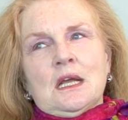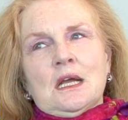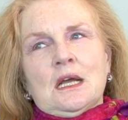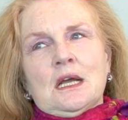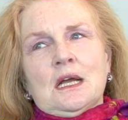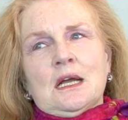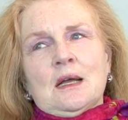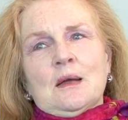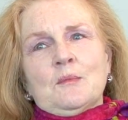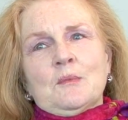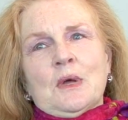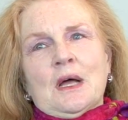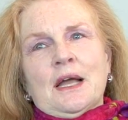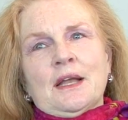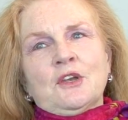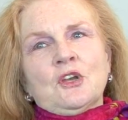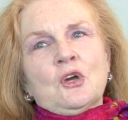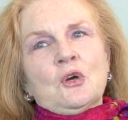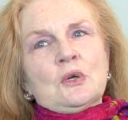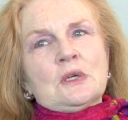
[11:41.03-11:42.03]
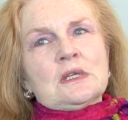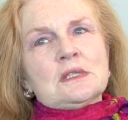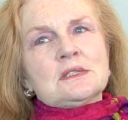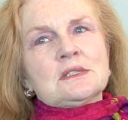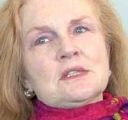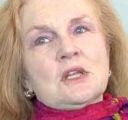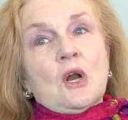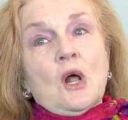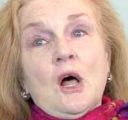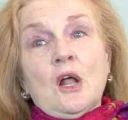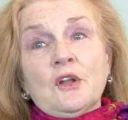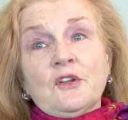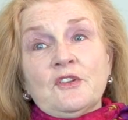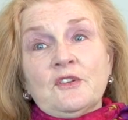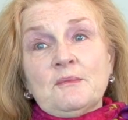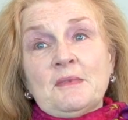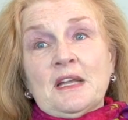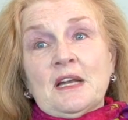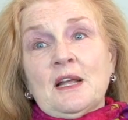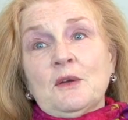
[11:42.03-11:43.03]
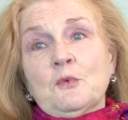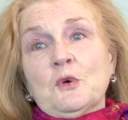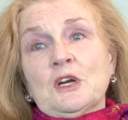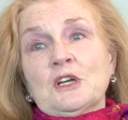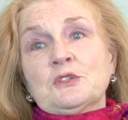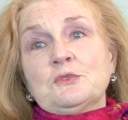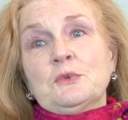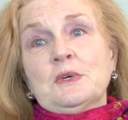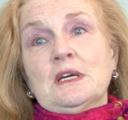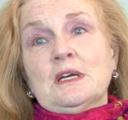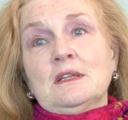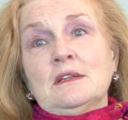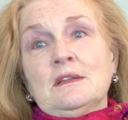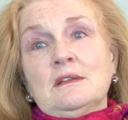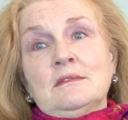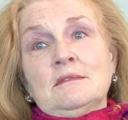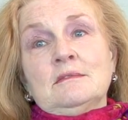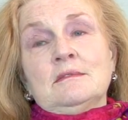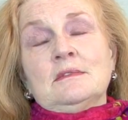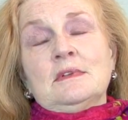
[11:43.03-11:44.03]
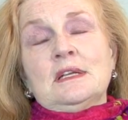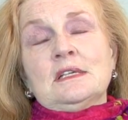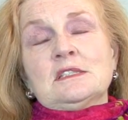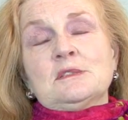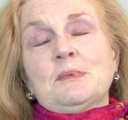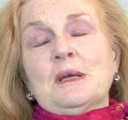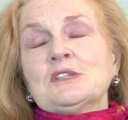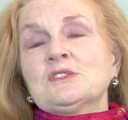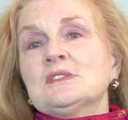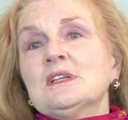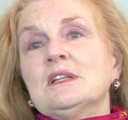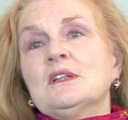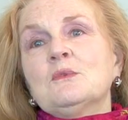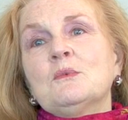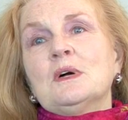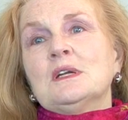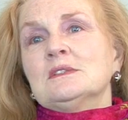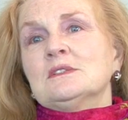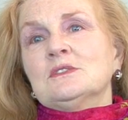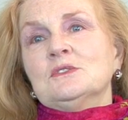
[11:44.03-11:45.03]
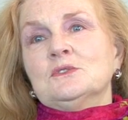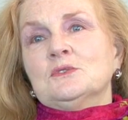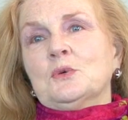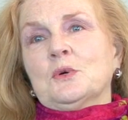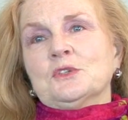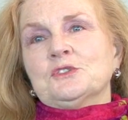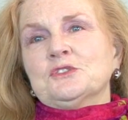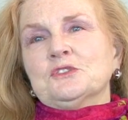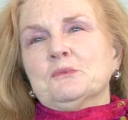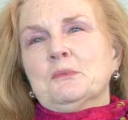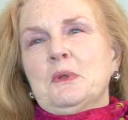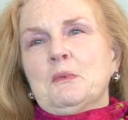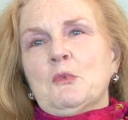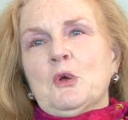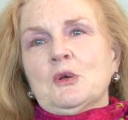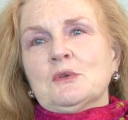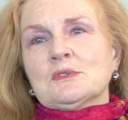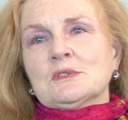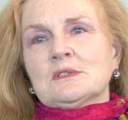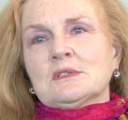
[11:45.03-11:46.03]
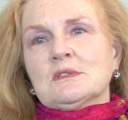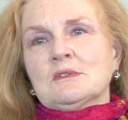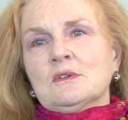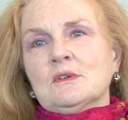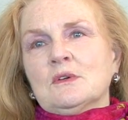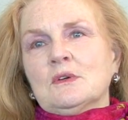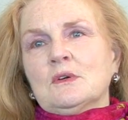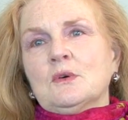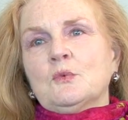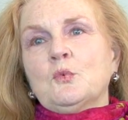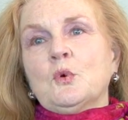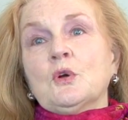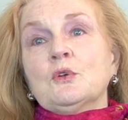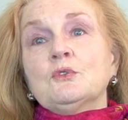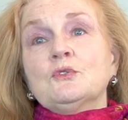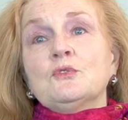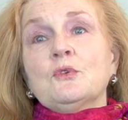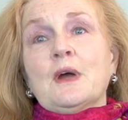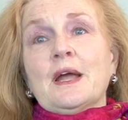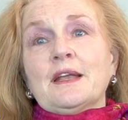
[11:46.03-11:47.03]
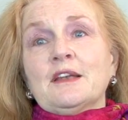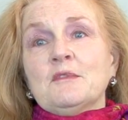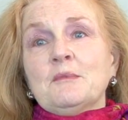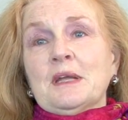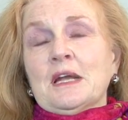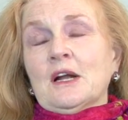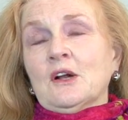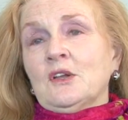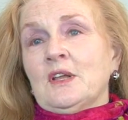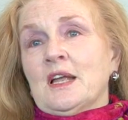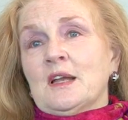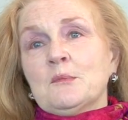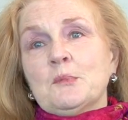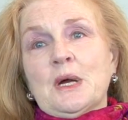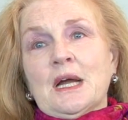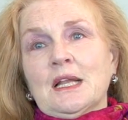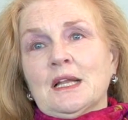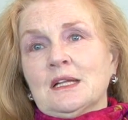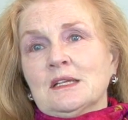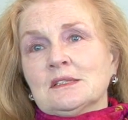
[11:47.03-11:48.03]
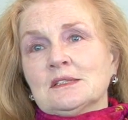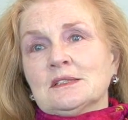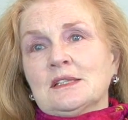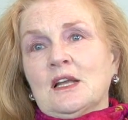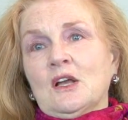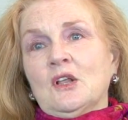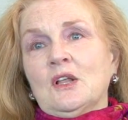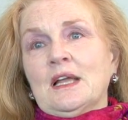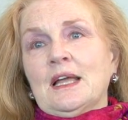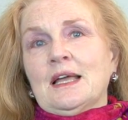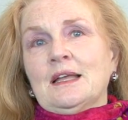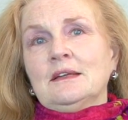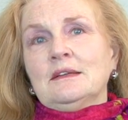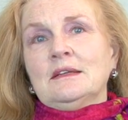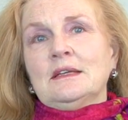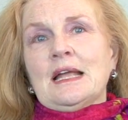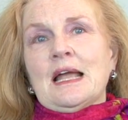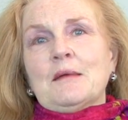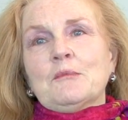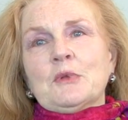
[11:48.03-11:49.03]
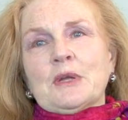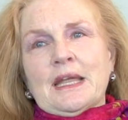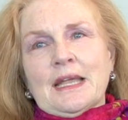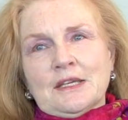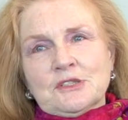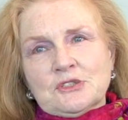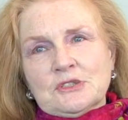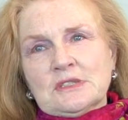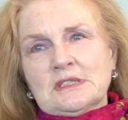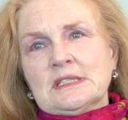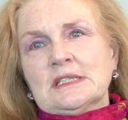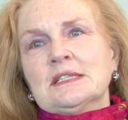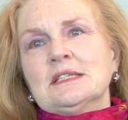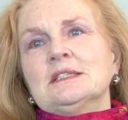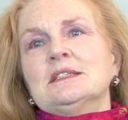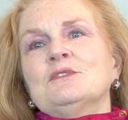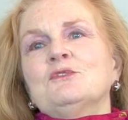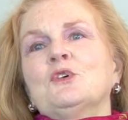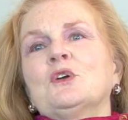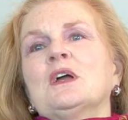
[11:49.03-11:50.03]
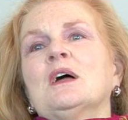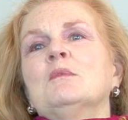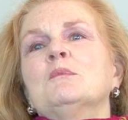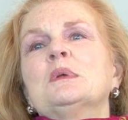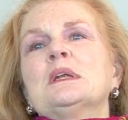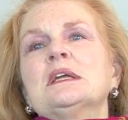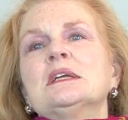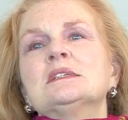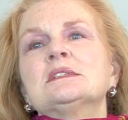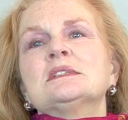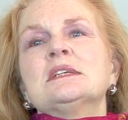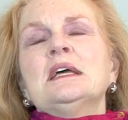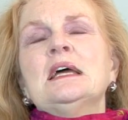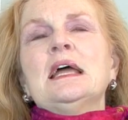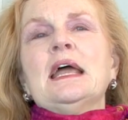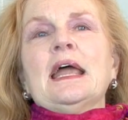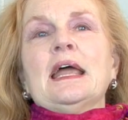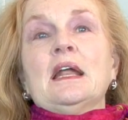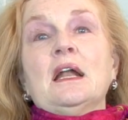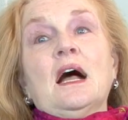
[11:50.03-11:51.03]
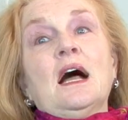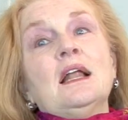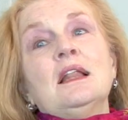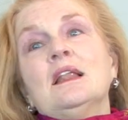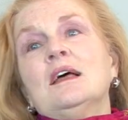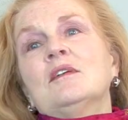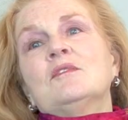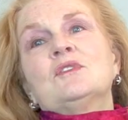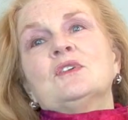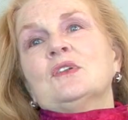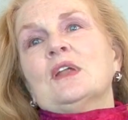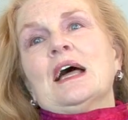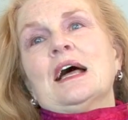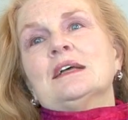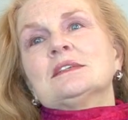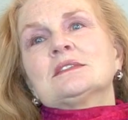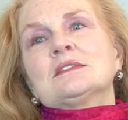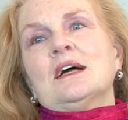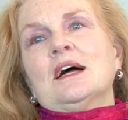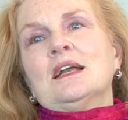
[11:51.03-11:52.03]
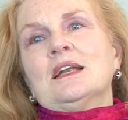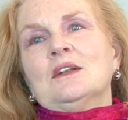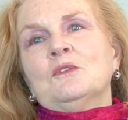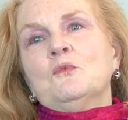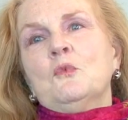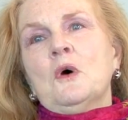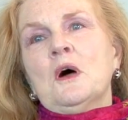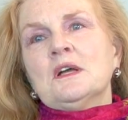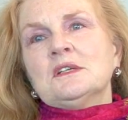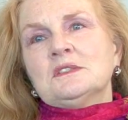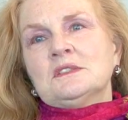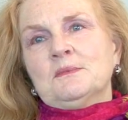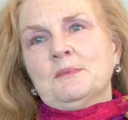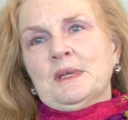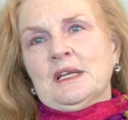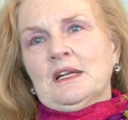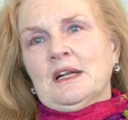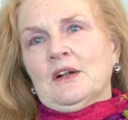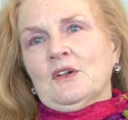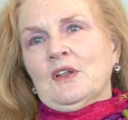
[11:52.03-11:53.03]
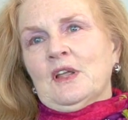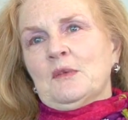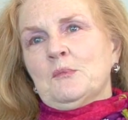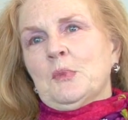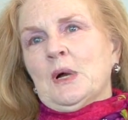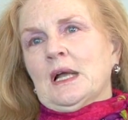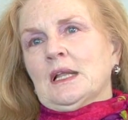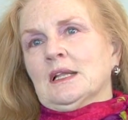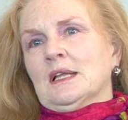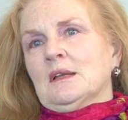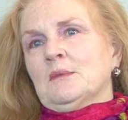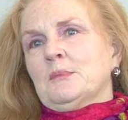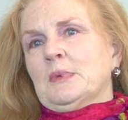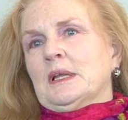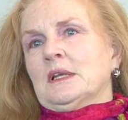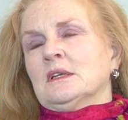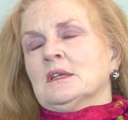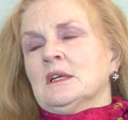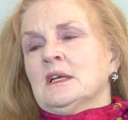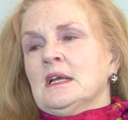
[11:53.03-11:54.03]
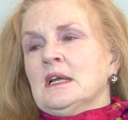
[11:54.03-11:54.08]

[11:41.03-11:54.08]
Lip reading: I noticed that all of the men I worked with, especially the ones who tortured me most, were trying to be airline pilots. They all had applications in at different companies. And I loved Alaska. I didn't want to be an airline pilot. But